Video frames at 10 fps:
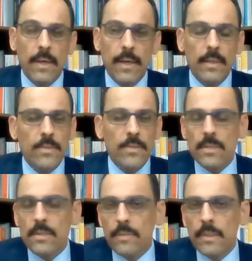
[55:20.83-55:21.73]
And it's
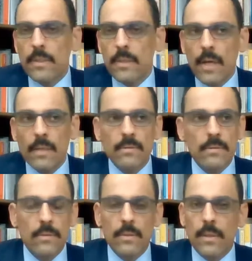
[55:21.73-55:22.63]
just really
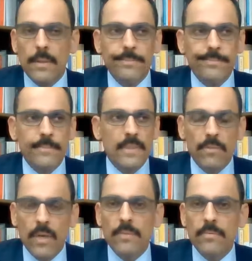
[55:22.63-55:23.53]
not
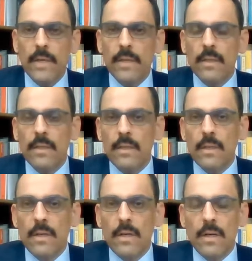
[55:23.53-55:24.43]
the right way
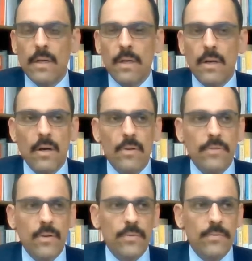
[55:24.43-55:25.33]

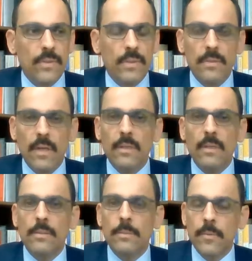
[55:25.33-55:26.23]
of
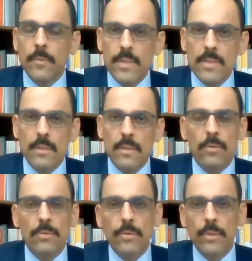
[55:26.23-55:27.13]
conducting diplomacy
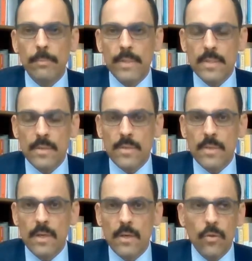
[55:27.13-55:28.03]
or doing
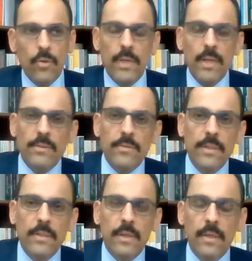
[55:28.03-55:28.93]
business. You cannot
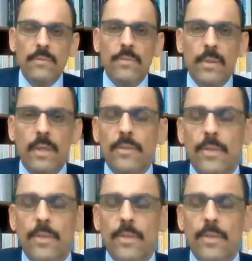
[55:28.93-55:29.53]
treat a country like